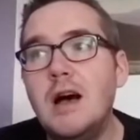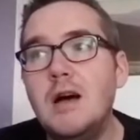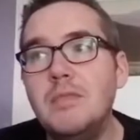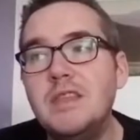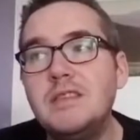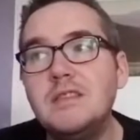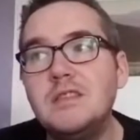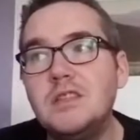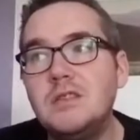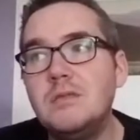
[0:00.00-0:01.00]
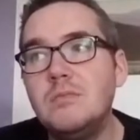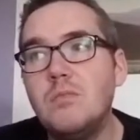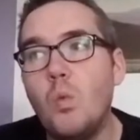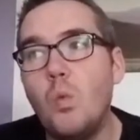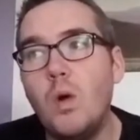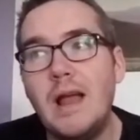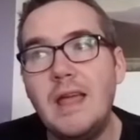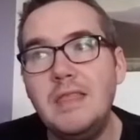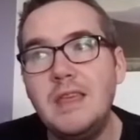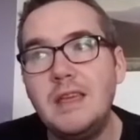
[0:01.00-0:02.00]
this is what
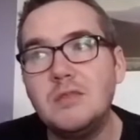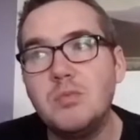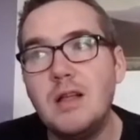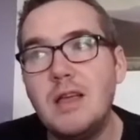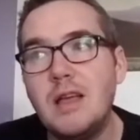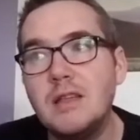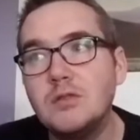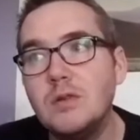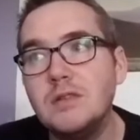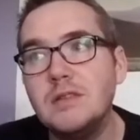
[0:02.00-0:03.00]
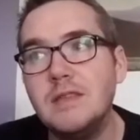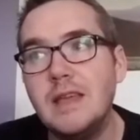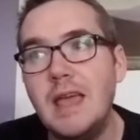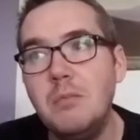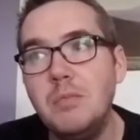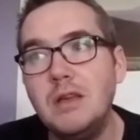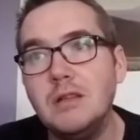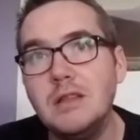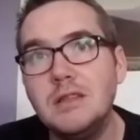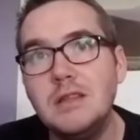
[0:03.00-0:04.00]
I think is probably a consequence of the game
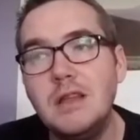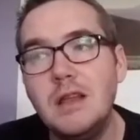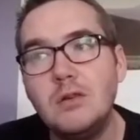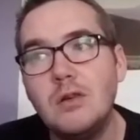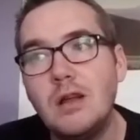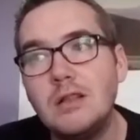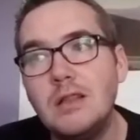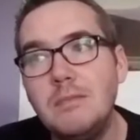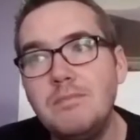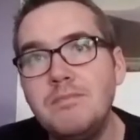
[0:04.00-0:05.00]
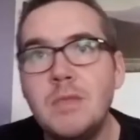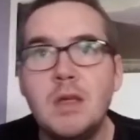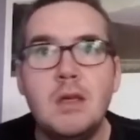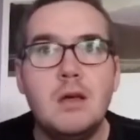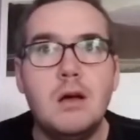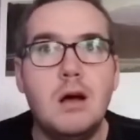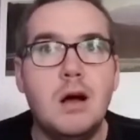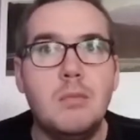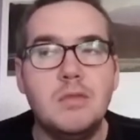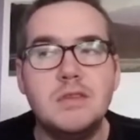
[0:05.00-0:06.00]
being listed incorrectly.
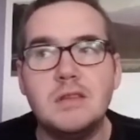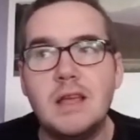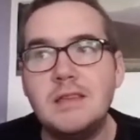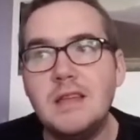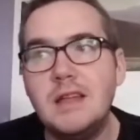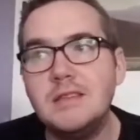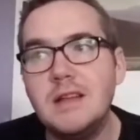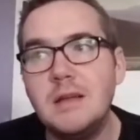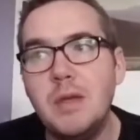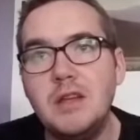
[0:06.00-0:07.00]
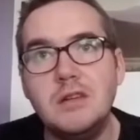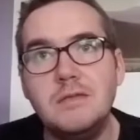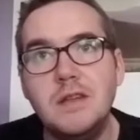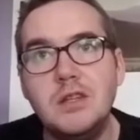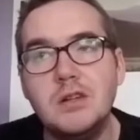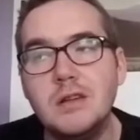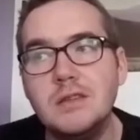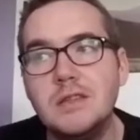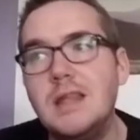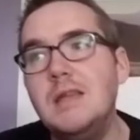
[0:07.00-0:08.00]
It's like I said, it's not a major feature on
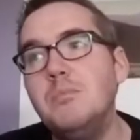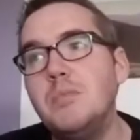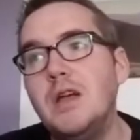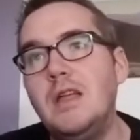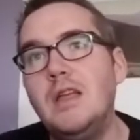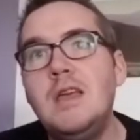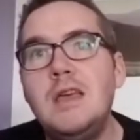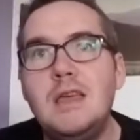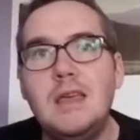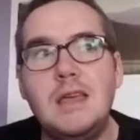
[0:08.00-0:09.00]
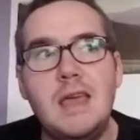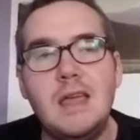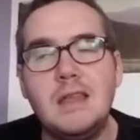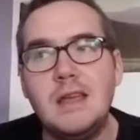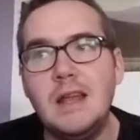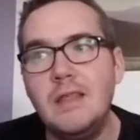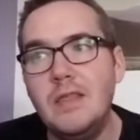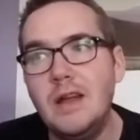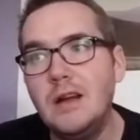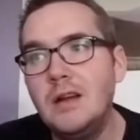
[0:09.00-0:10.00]
Steam, but it can get in
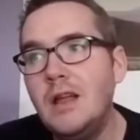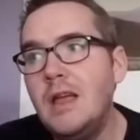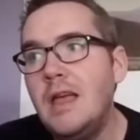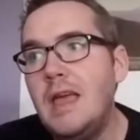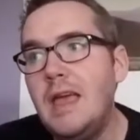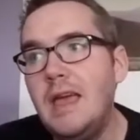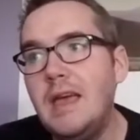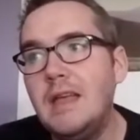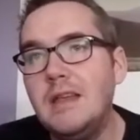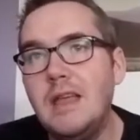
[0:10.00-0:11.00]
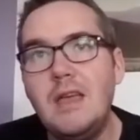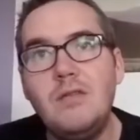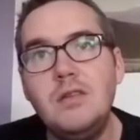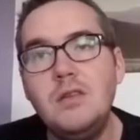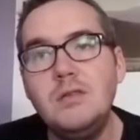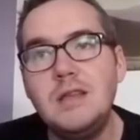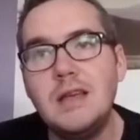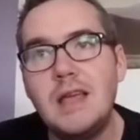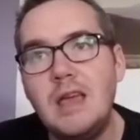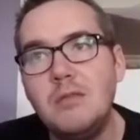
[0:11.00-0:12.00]
there. And if you do see
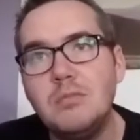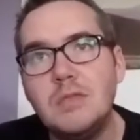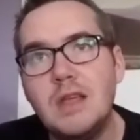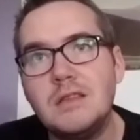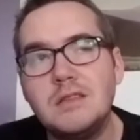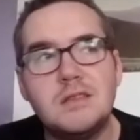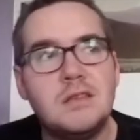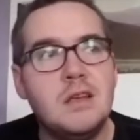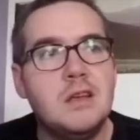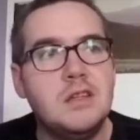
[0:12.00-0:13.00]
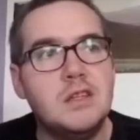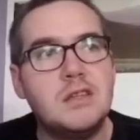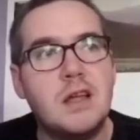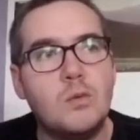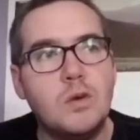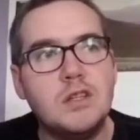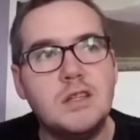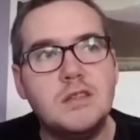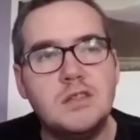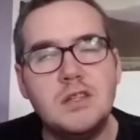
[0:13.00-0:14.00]
a game that's just on
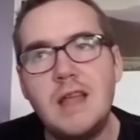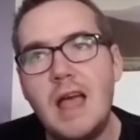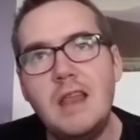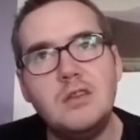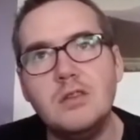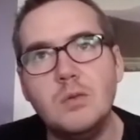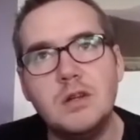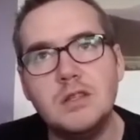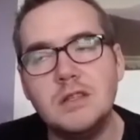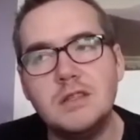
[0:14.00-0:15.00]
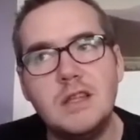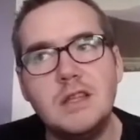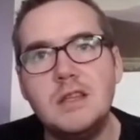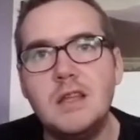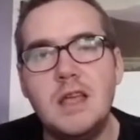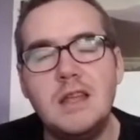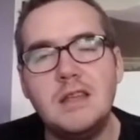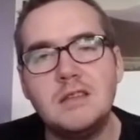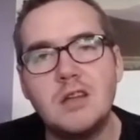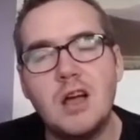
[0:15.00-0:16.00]
wishlist, just add it to the wishlist. It
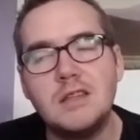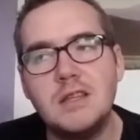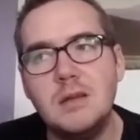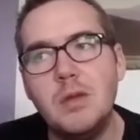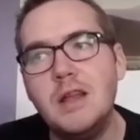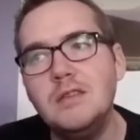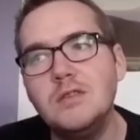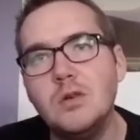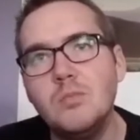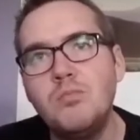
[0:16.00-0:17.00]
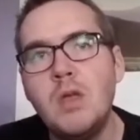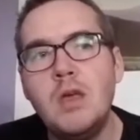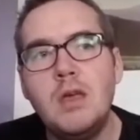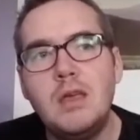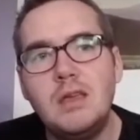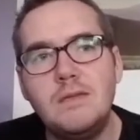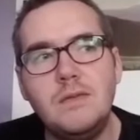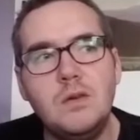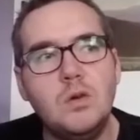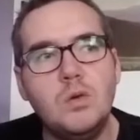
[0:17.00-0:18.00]
doesn't cost any money, so
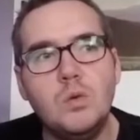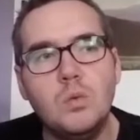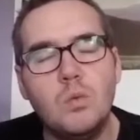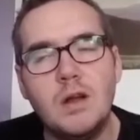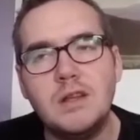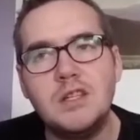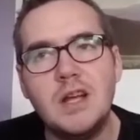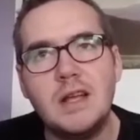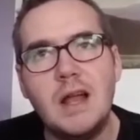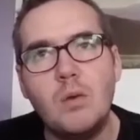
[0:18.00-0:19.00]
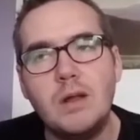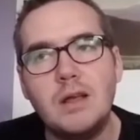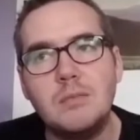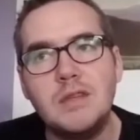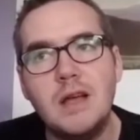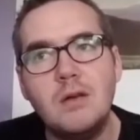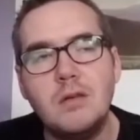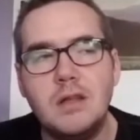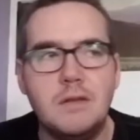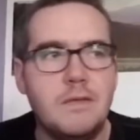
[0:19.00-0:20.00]
if you want to check it out when it comes out
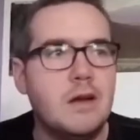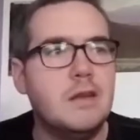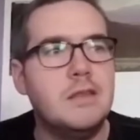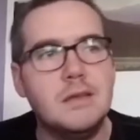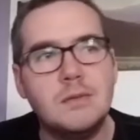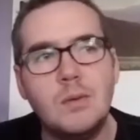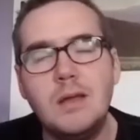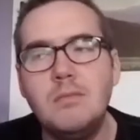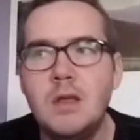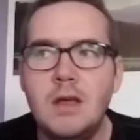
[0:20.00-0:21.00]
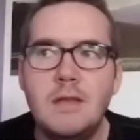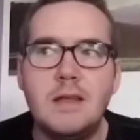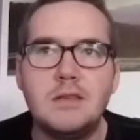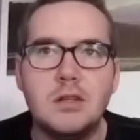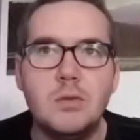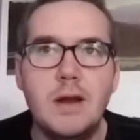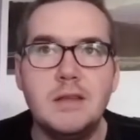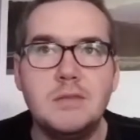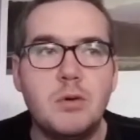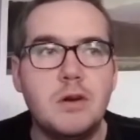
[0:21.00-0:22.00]
and you found it this way, that's a good way to
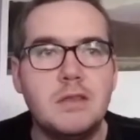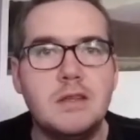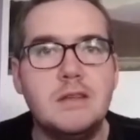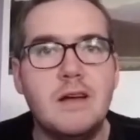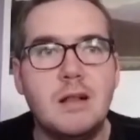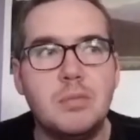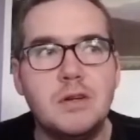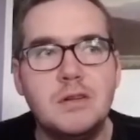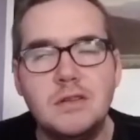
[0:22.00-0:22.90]
support the developers